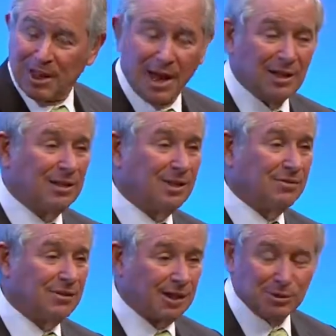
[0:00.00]
And it
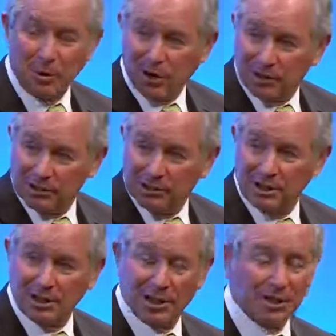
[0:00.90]
affects markets
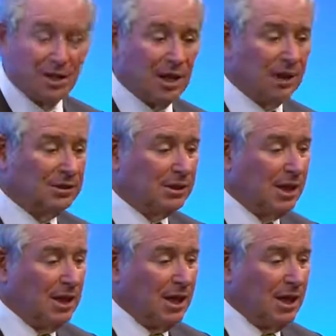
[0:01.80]
and other things.